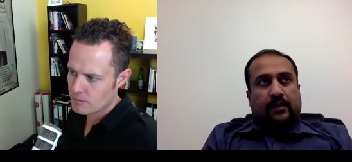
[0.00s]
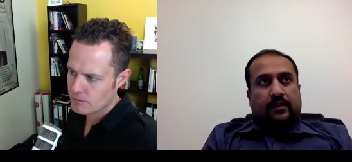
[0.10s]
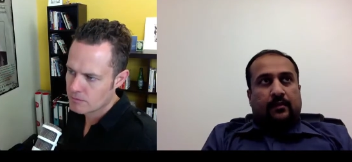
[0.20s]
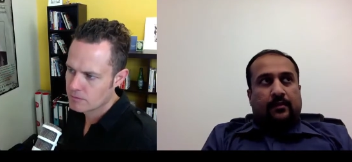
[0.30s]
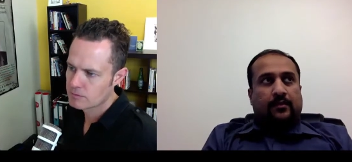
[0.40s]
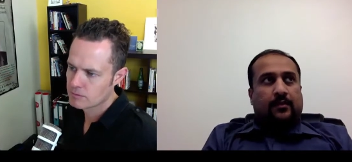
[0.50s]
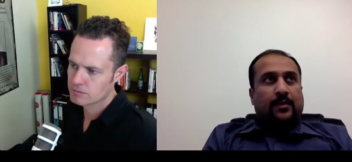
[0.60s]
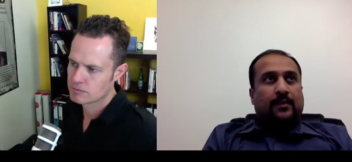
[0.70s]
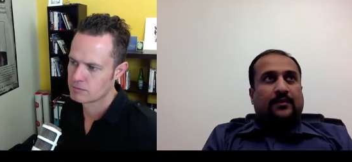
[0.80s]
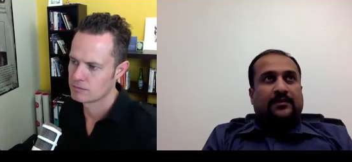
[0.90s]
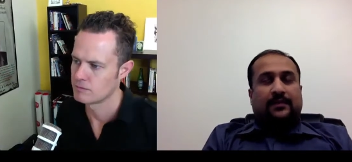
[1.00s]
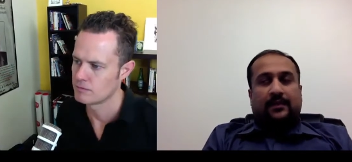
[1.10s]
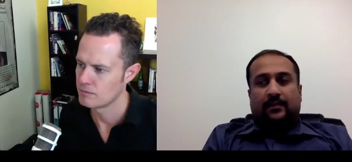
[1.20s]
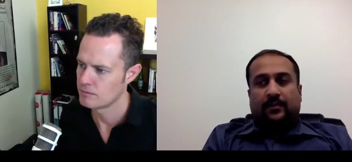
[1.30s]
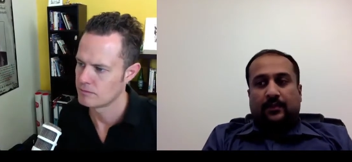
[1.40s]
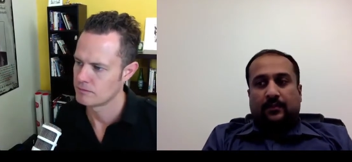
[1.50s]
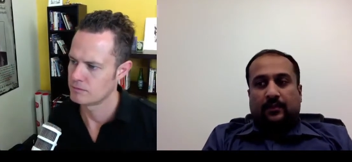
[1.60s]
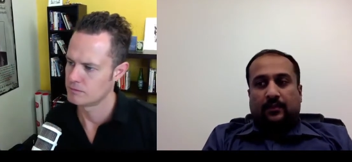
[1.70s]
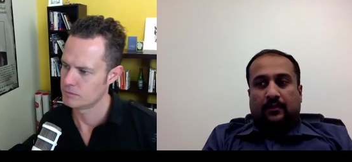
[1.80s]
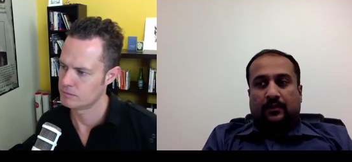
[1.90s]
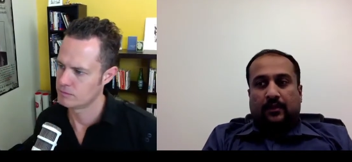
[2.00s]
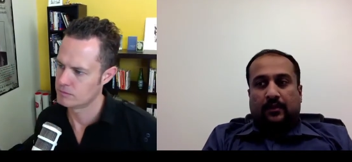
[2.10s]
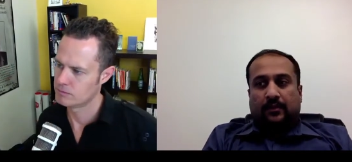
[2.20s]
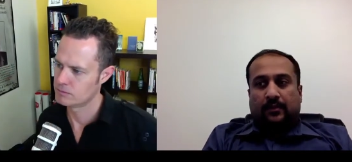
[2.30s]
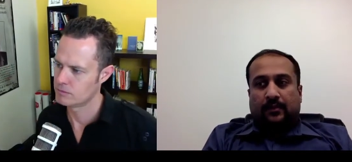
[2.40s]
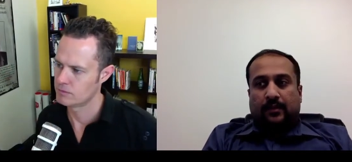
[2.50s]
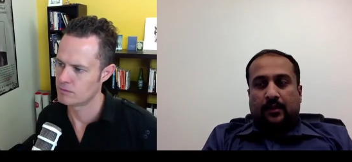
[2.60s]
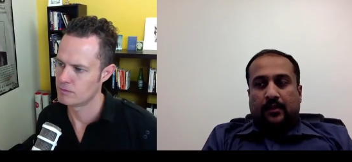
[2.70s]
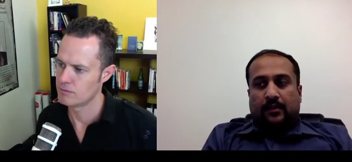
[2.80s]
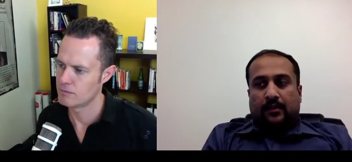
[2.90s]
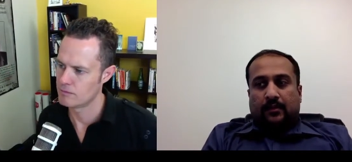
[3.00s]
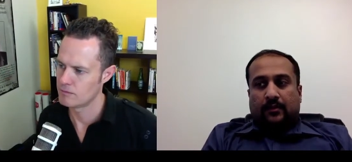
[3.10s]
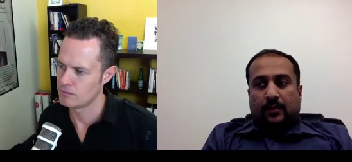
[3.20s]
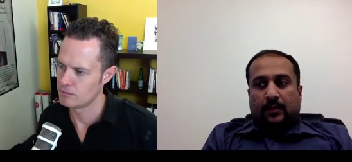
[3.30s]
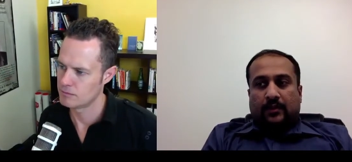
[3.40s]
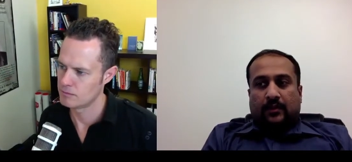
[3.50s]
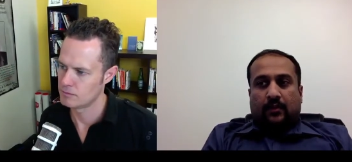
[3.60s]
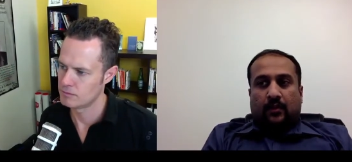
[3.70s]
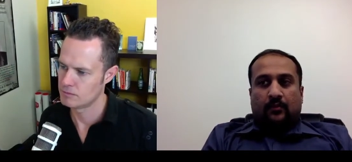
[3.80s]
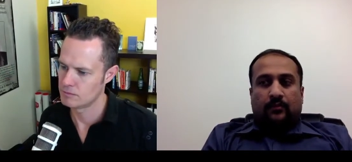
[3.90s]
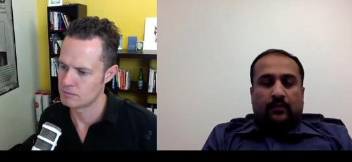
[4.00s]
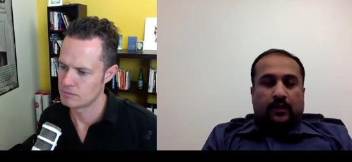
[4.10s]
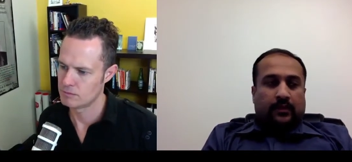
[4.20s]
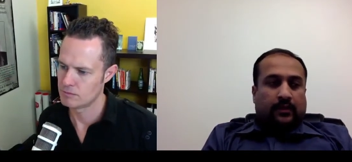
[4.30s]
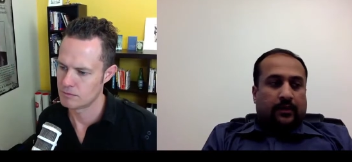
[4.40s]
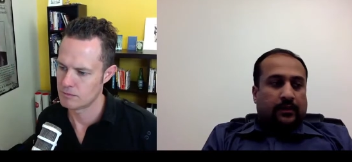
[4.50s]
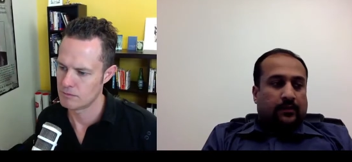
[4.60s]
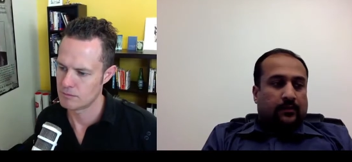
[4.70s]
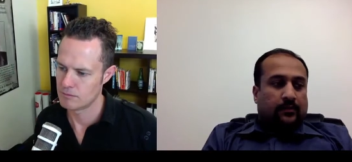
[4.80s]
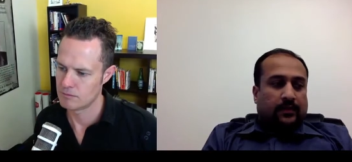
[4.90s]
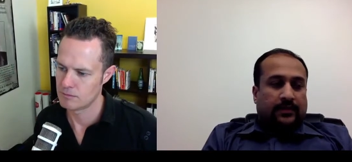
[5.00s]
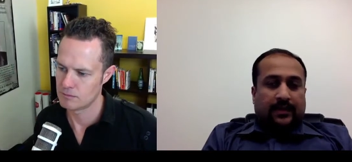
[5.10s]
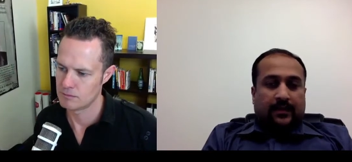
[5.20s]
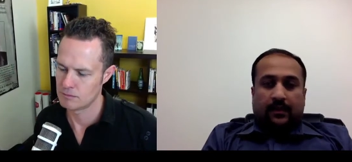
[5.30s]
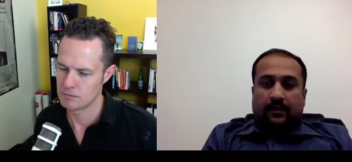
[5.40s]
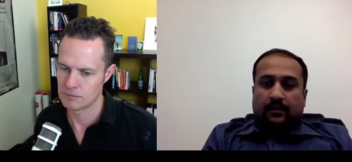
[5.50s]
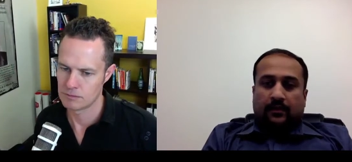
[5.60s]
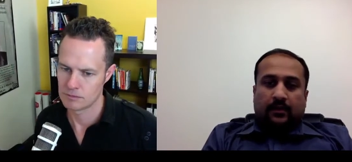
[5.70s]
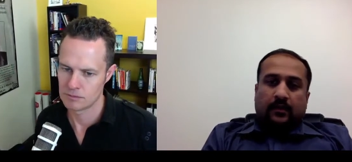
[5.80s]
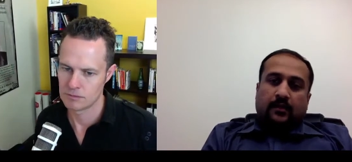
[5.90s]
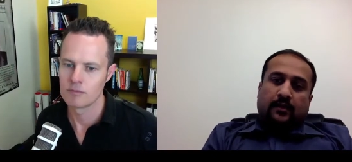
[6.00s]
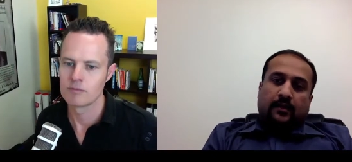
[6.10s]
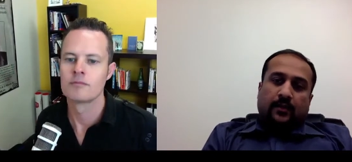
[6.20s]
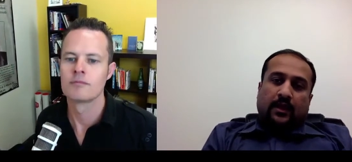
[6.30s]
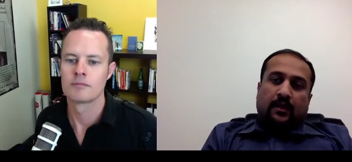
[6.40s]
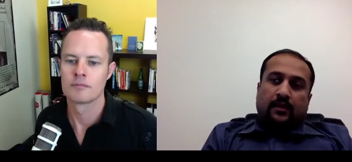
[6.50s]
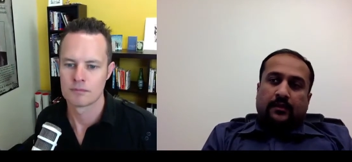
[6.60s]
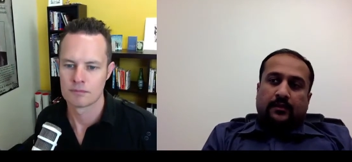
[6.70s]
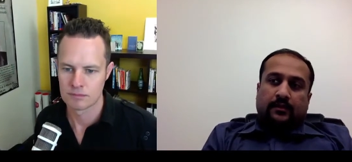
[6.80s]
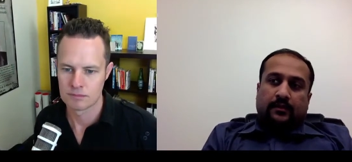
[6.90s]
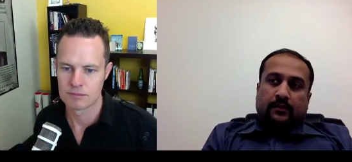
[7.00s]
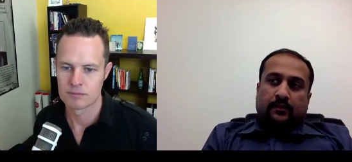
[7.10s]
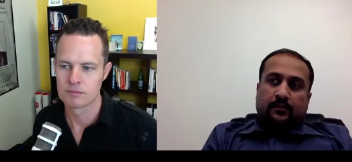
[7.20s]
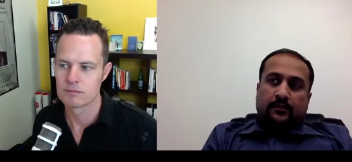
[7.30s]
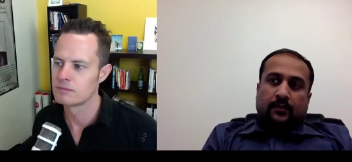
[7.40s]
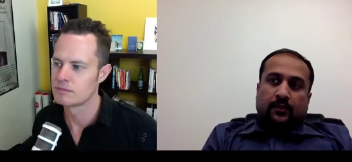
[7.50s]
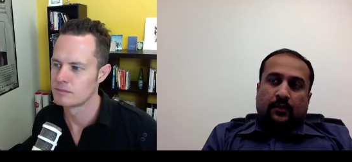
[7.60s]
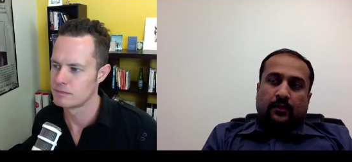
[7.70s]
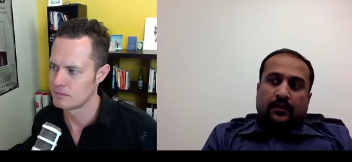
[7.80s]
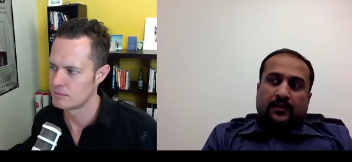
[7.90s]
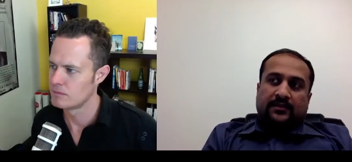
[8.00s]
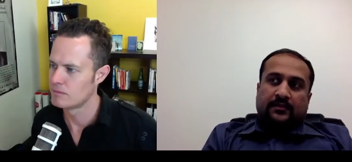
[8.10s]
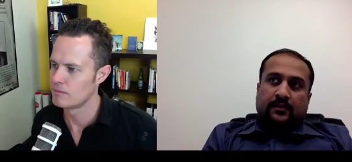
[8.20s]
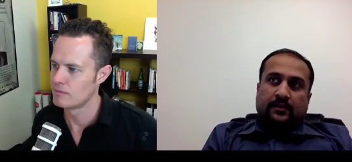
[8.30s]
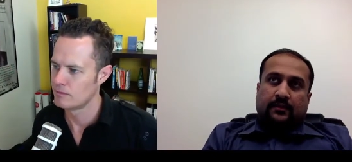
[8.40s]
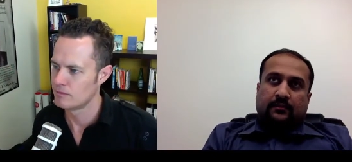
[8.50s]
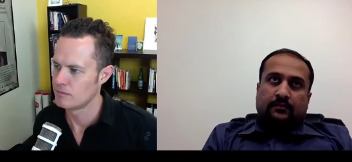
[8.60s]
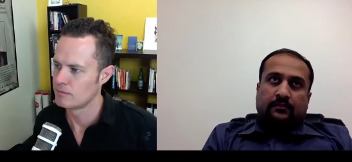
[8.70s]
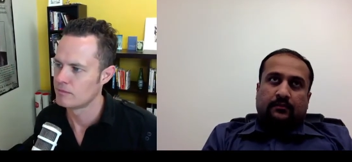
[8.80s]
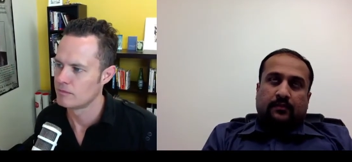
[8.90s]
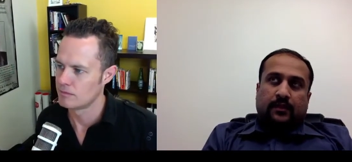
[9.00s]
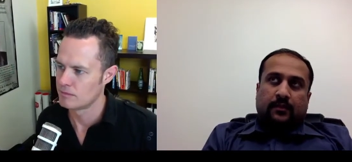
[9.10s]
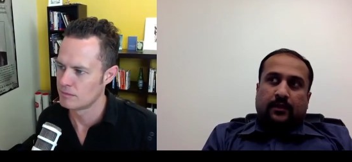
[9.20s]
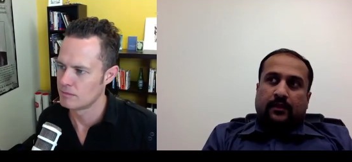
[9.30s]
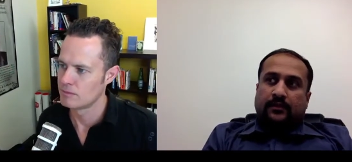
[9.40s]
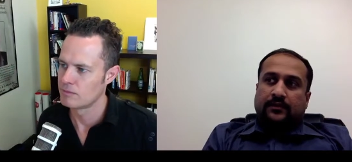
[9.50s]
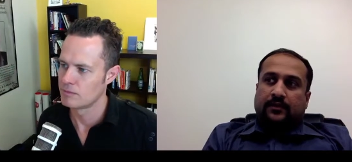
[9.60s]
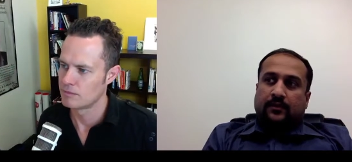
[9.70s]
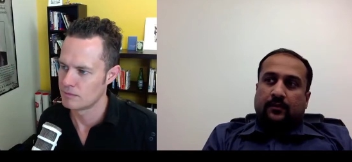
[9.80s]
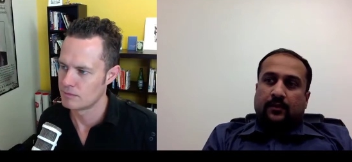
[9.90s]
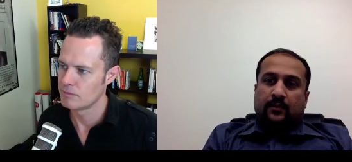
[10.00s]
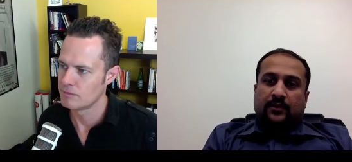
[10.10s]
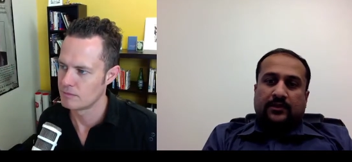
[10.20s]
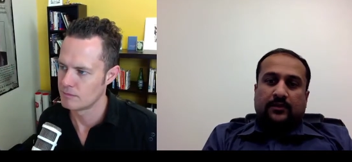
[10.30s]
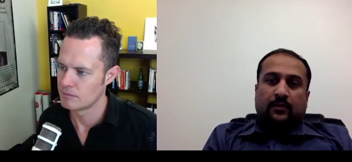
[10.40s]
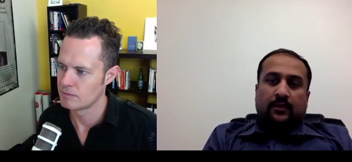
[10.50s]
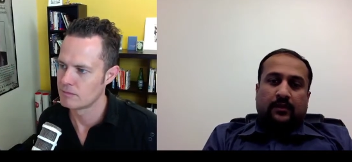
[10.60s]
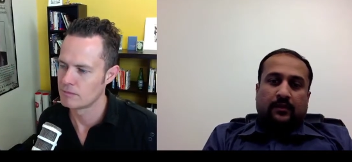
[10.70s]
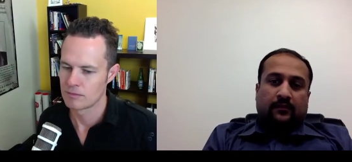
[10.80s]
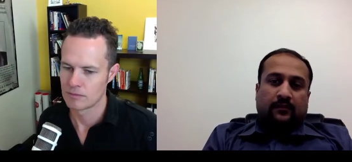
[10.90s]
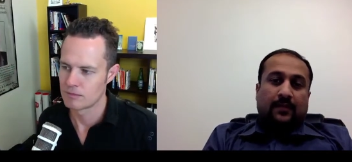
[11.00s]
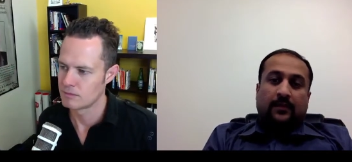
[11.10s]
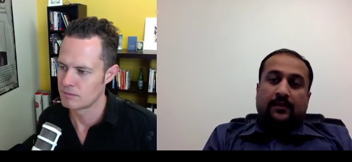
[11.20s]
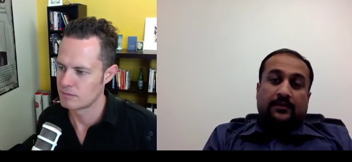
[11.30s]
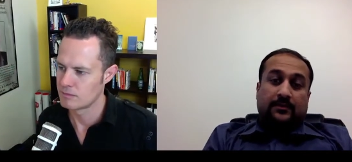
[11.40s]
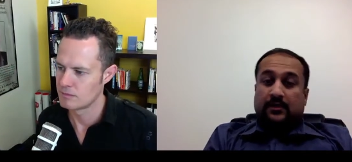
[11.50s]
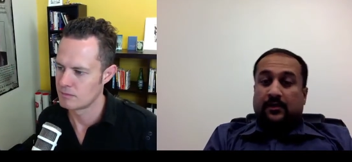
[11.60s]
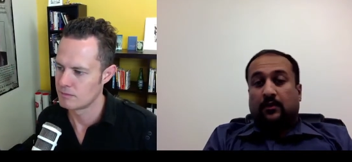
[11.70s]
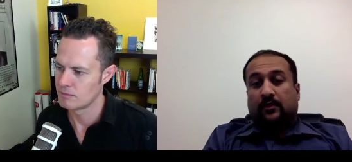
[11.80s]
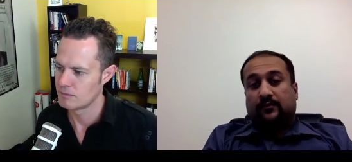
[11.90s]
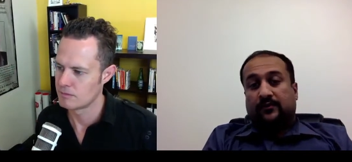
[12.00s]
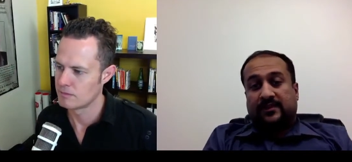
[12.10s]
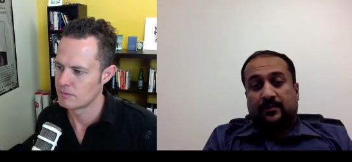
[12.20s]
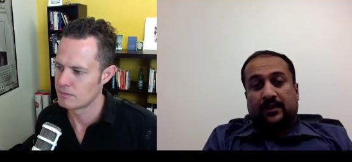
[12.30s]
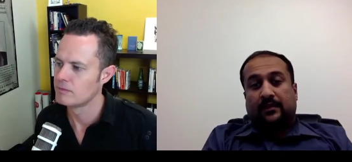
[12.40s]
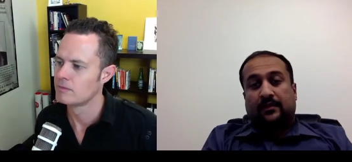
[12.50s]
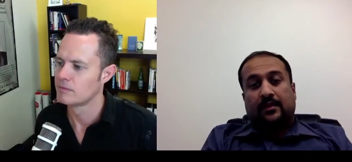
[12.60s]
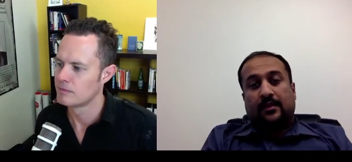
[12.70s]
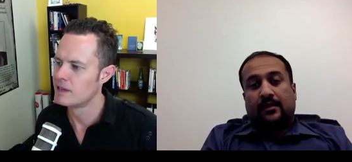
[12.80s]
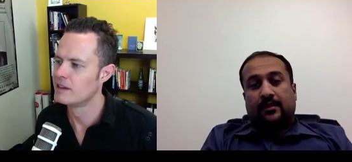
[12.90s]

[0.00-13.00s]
Speaker 1: uh, I mean, we still get people, uh, we would go, oh, uh, are you a daycare? Uh, we hired a, a girl to work with us uh, a couple of years ago, and when she told her family that she was going to work for Zippy Kid,